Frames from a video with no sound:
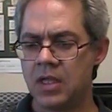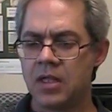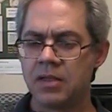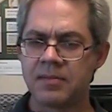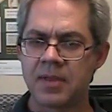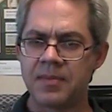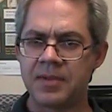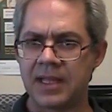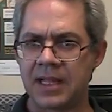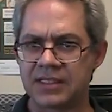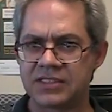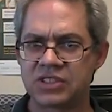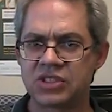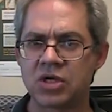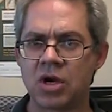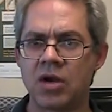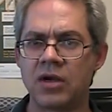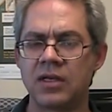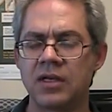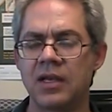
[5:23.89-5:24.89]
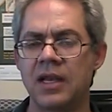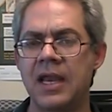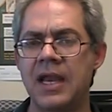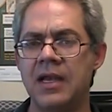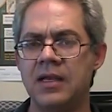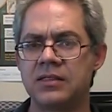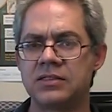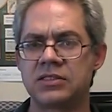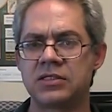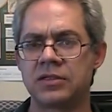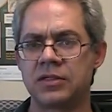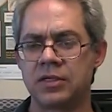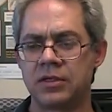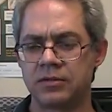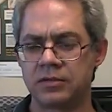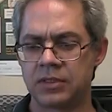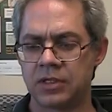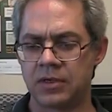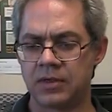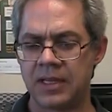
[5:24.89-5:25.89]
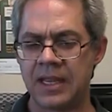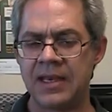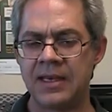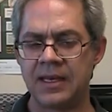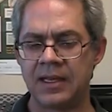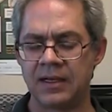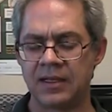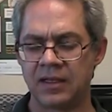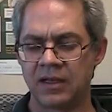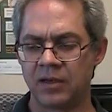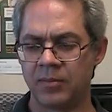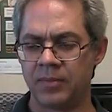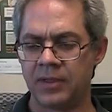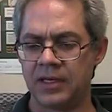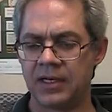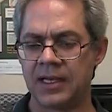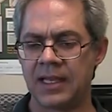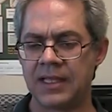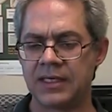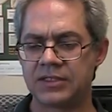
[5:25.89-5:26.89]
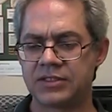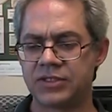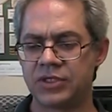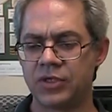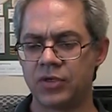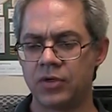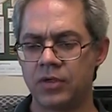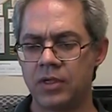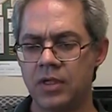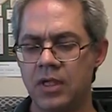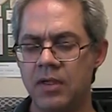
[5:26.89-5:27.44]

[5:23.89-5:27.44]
maybe got started late, and so they're ending a little bit late too.